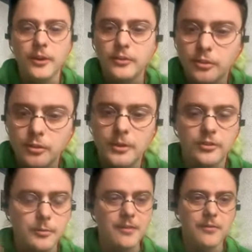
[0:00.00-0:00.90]
might want to
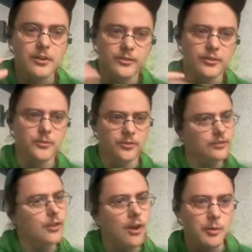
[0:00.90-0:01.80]
do is you may have noticed there
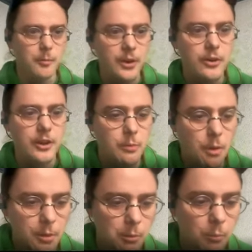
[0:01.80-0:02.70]
was this long
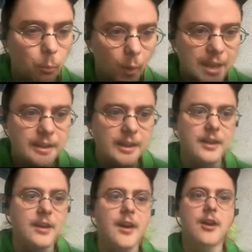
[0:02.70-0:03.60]
period while we were
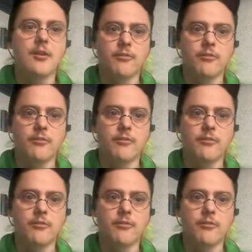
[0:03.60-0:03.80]
waiting